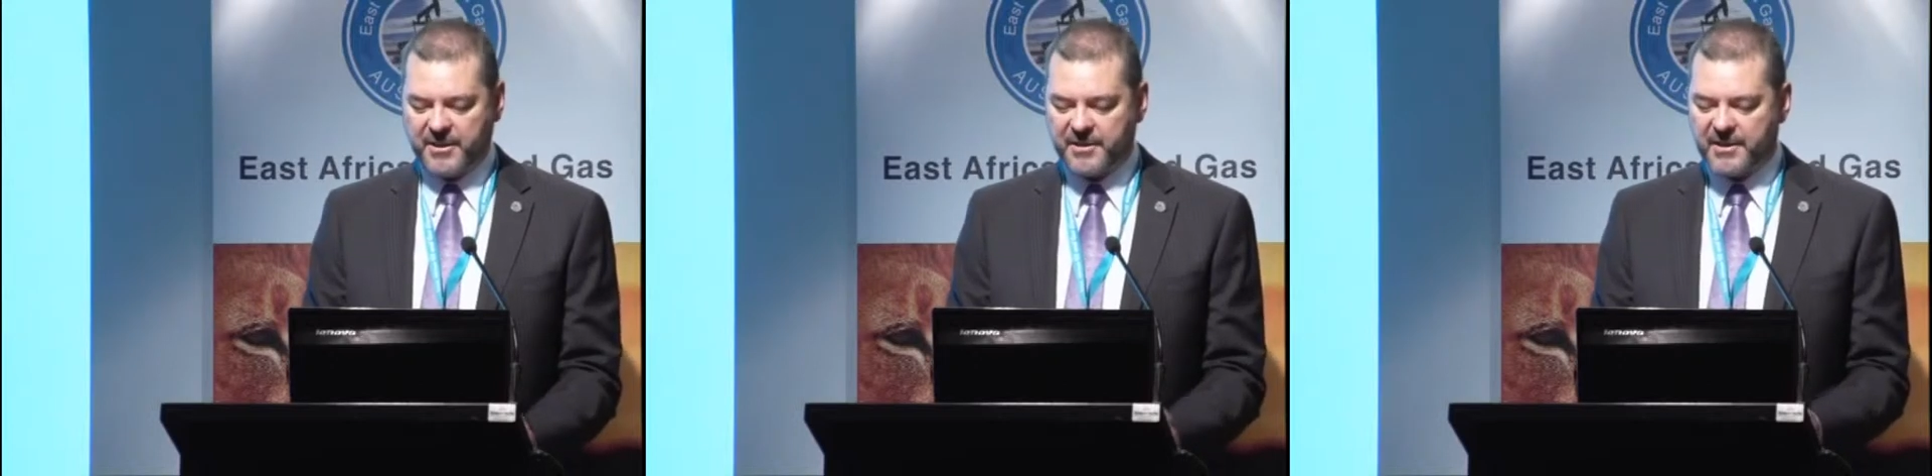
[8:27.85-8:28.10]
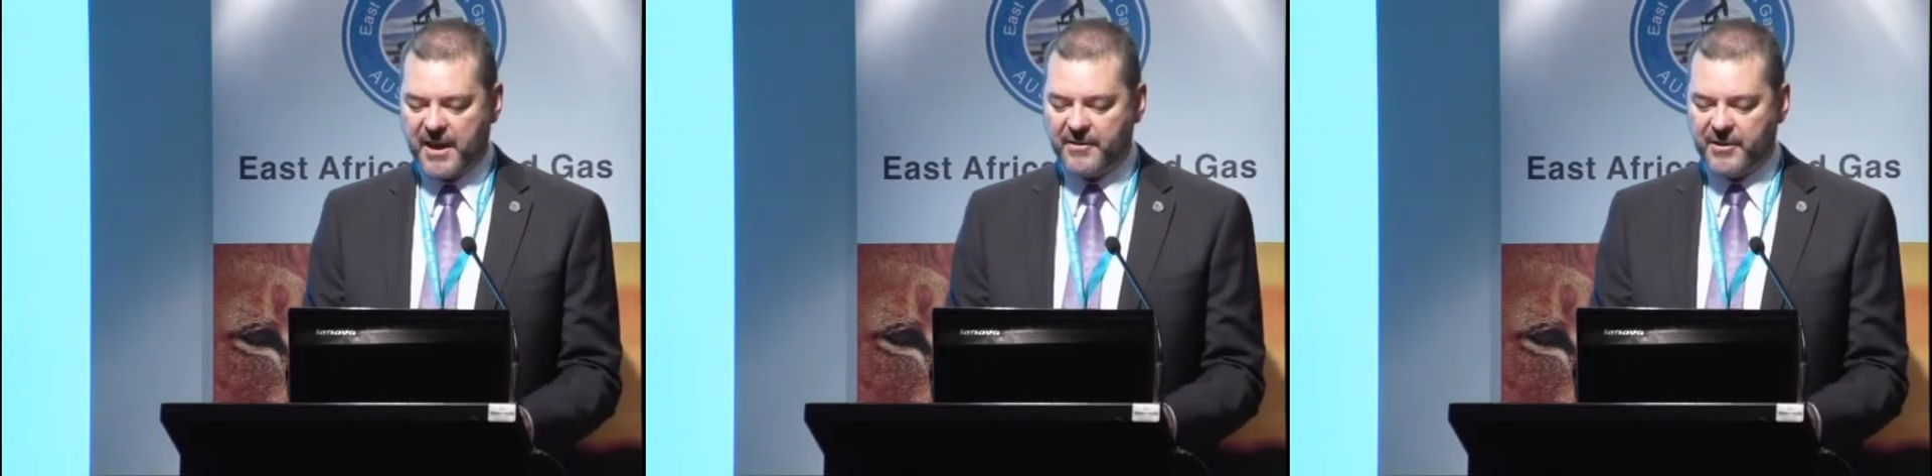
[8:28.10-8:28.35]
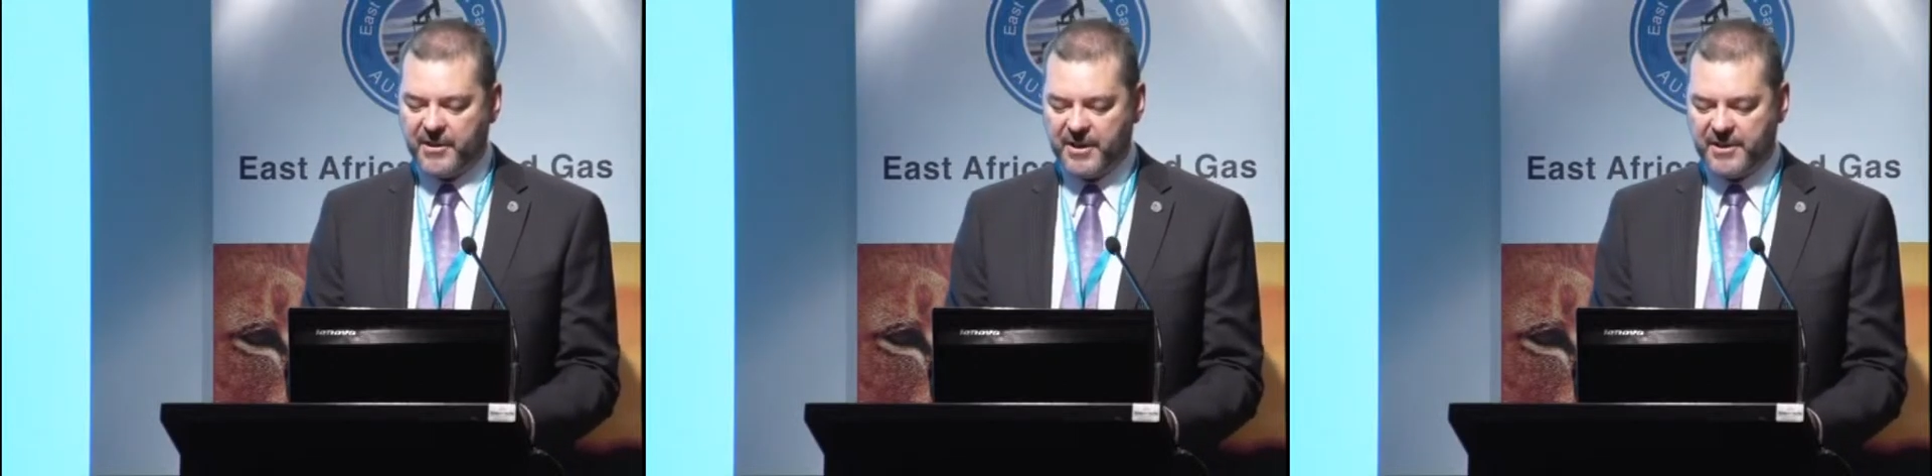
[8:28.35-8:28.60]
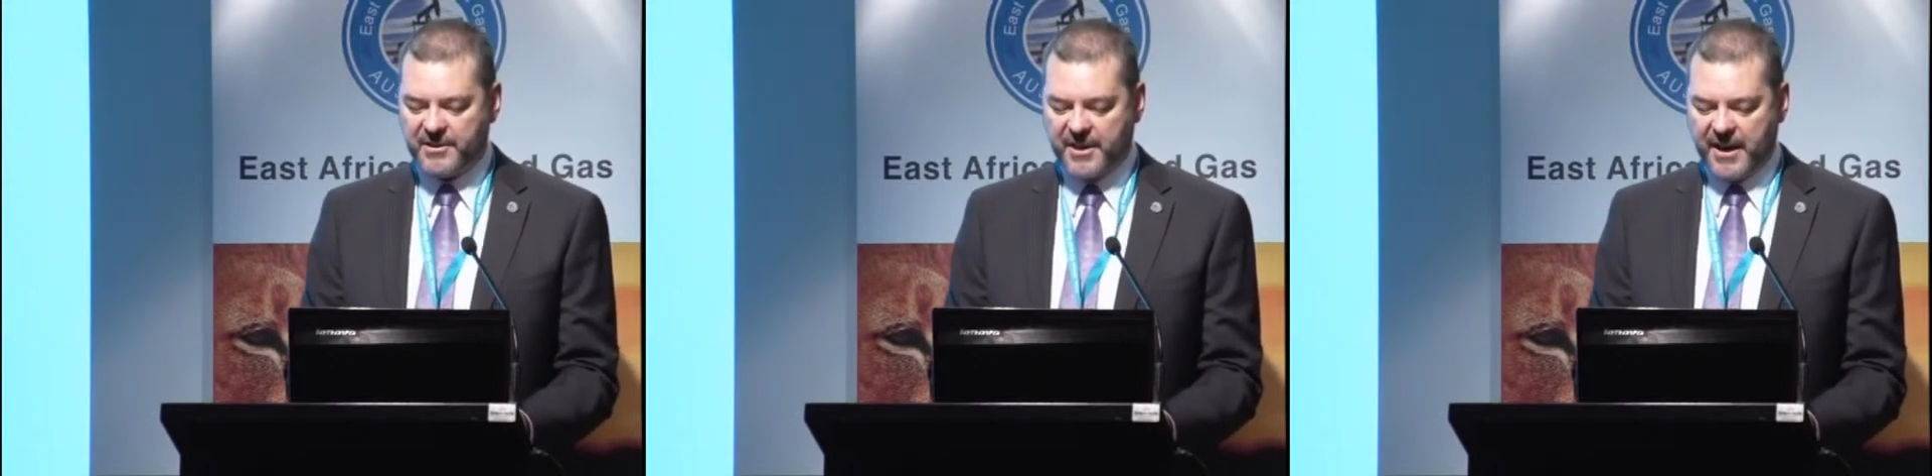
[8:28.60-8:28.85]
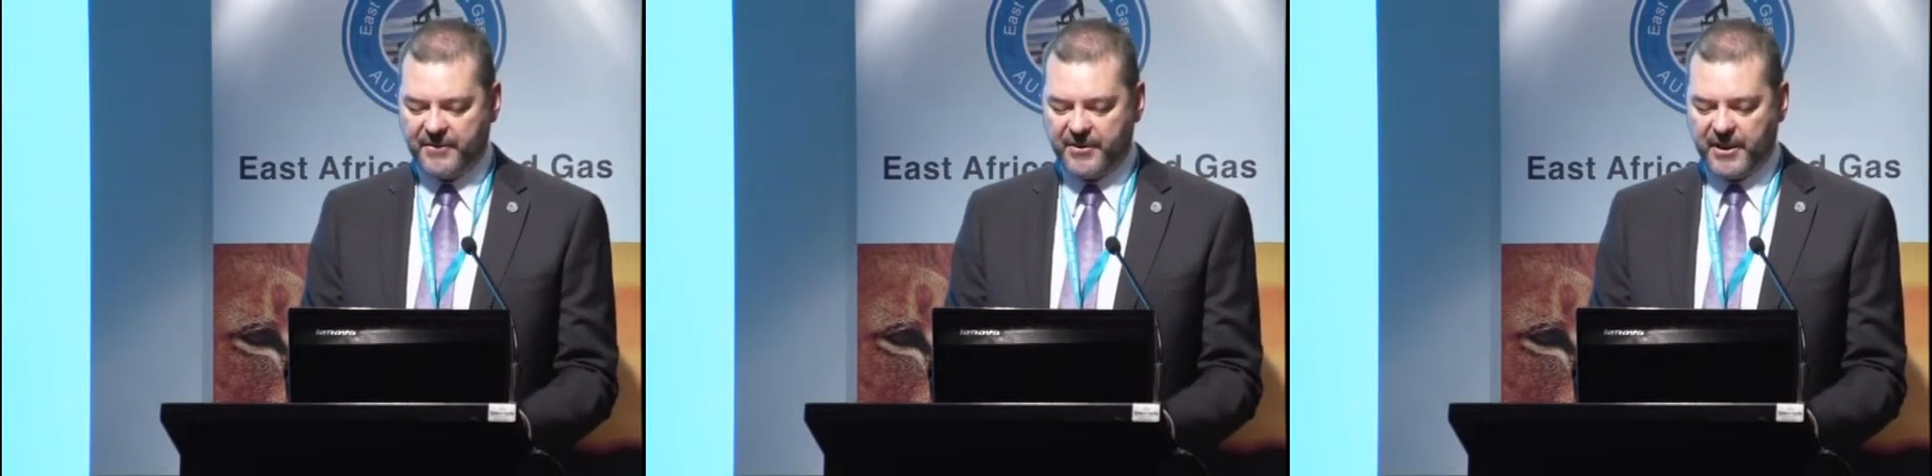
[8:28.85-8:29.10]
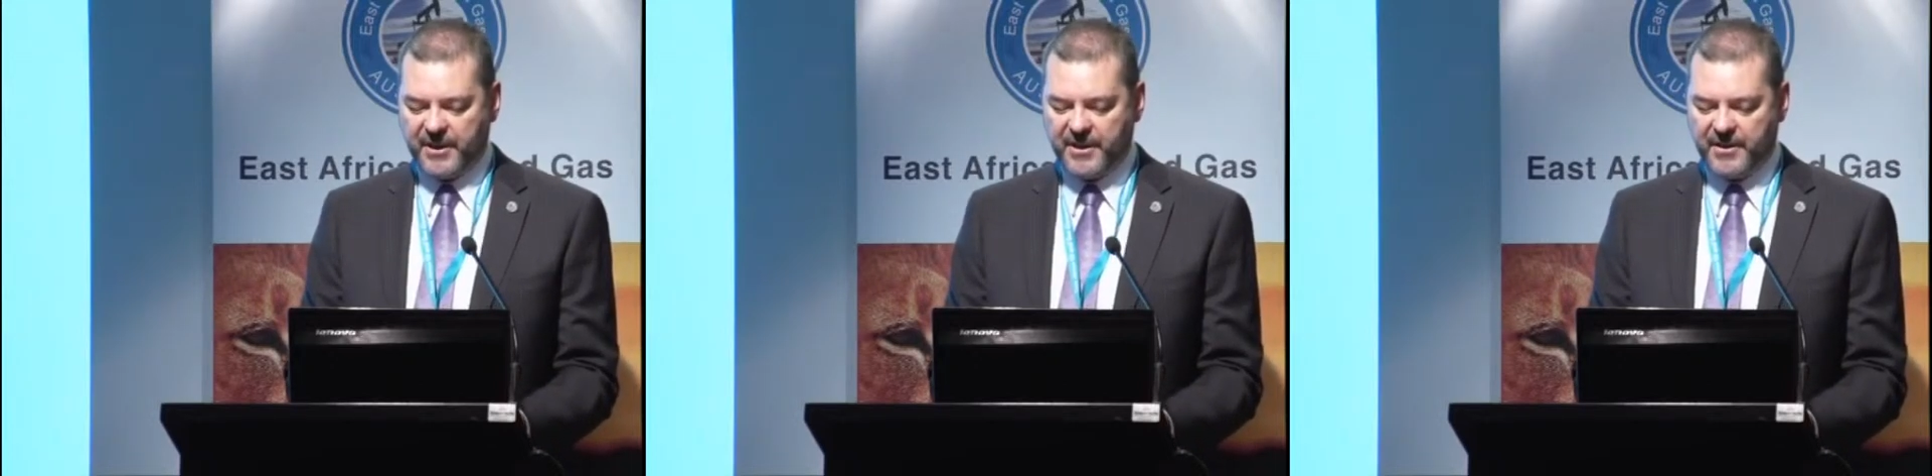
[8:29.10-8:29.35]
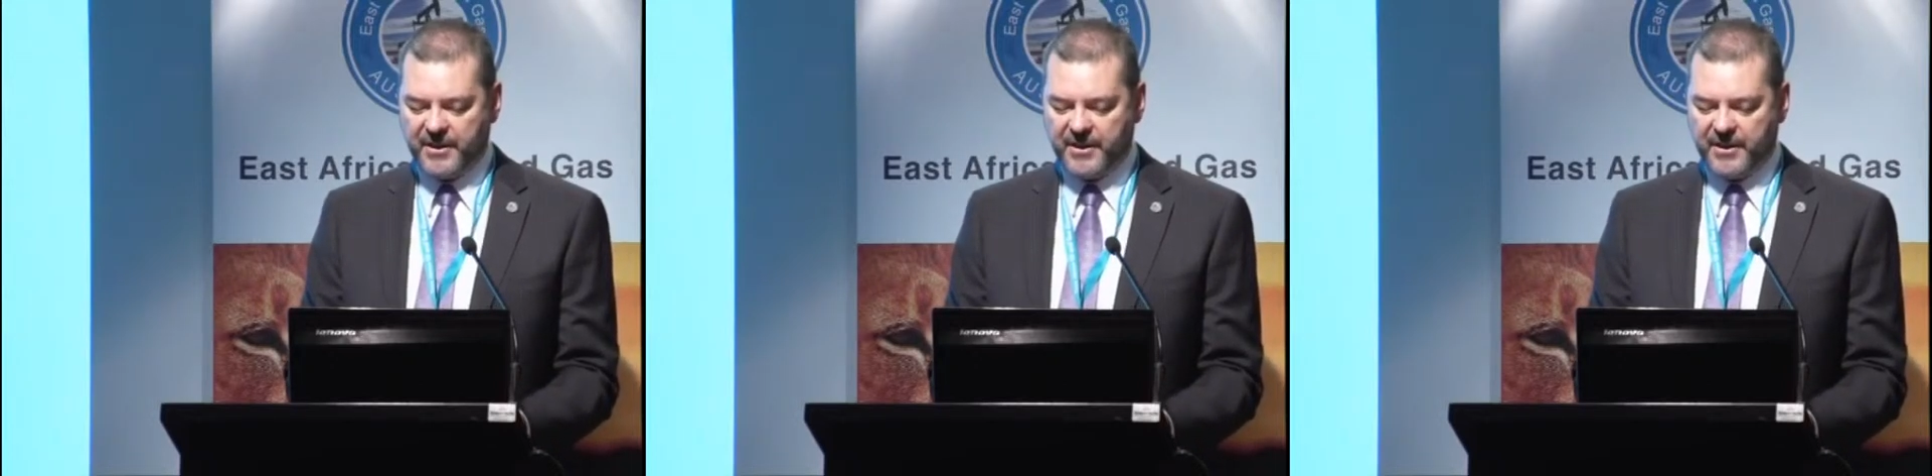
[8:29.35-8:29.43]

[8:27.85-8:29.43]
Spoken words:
discovered in East Africa